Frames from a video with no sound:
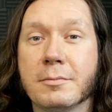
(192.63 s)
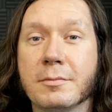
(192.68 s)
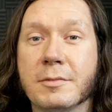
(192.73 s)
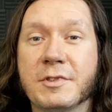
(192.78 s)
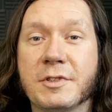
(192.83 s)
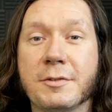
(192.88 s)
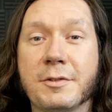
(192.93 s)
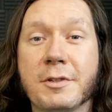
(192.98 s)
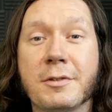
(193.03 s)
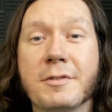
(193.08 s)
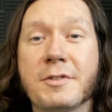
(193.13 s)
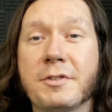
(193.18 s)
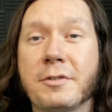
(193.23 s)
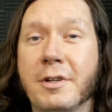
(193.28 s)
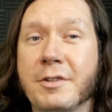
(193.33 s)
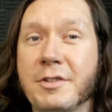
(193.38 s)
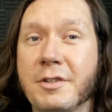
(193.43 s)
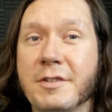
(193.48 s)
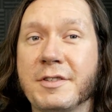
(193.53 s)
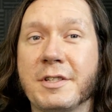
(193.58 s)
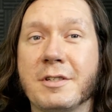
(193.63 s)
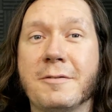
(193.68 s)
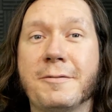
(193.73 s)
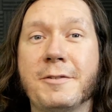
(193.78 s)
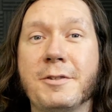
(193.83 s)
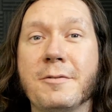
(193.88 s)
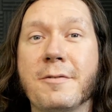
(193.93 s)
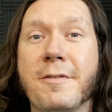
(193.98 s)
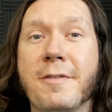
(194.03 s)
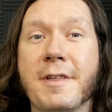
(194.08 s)
So don't stretch yourself
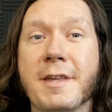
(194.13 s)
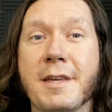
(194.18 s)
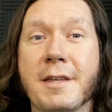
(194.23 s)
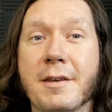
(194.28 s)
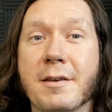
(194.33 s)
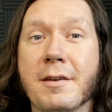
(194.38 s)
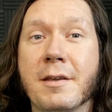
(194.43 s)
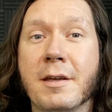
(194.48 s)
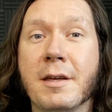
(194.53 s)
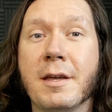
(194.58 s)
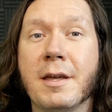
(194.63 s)
too thin.